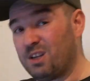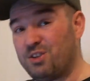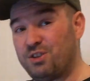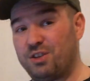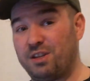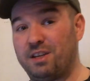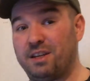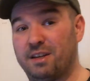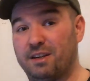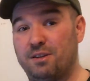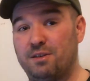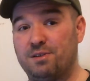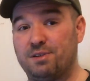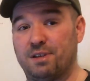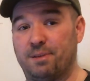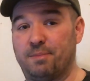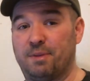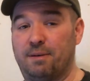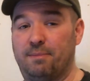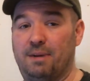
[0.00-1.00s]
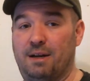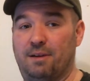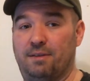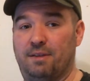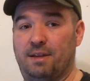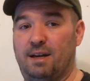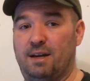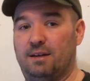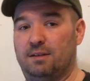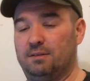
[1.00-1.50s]
So you got to do something
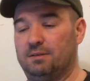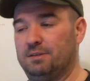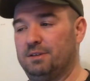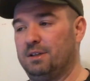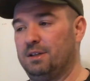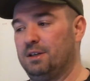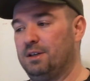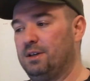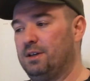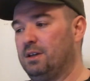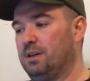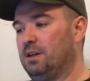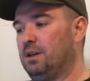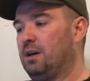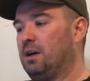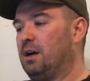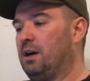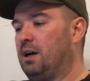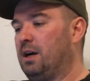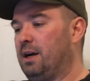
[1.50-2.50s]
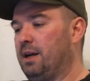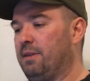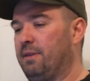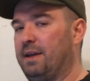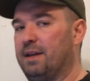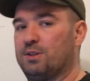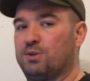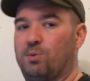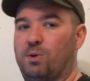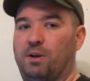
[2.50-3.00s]
about that.
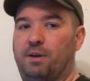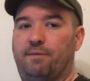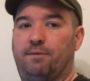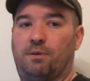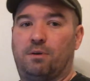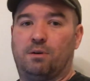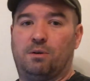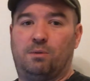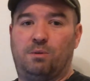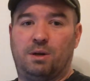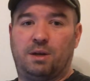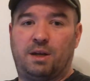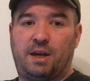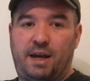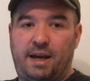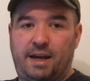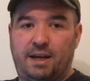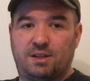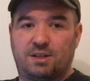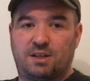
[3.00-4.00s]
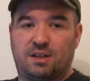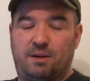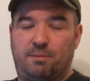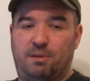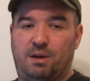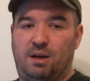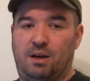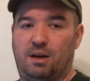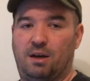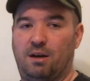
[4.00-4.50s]
That's where the 401ks
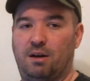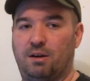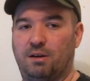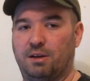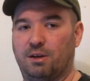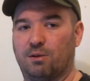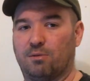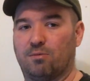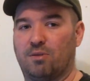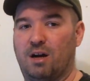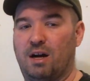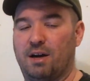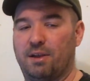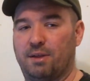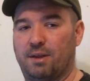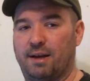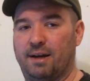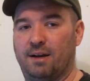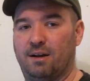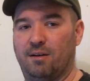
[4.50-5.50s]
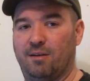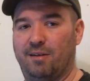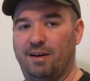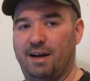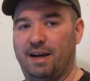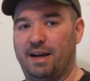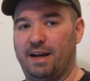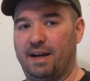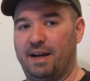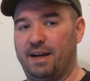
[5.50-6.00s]
come in, your Roth
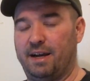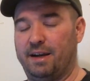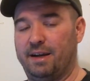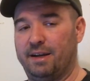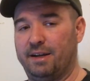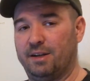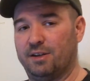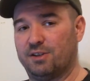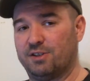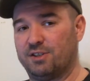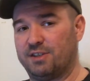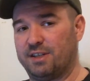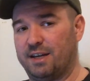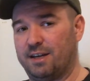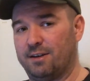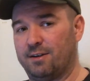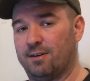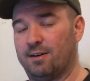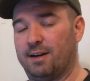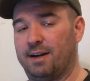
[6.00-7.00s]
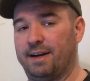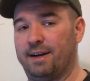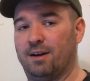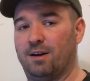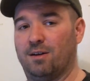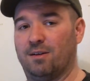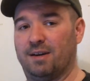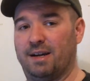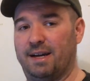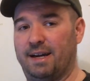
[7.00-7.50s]
IRA, your standard
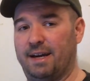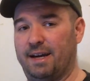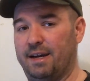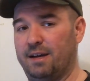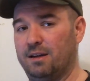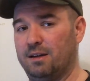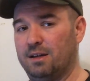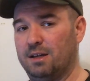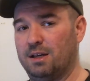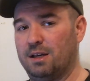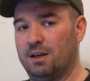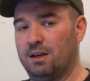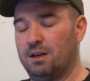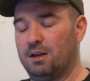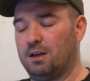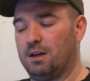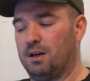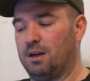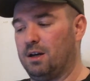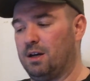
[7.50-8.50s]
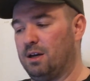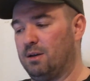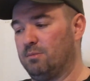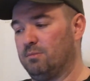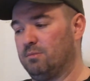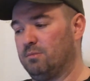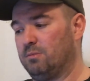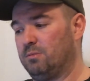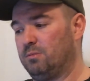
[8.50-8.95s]
IRA. I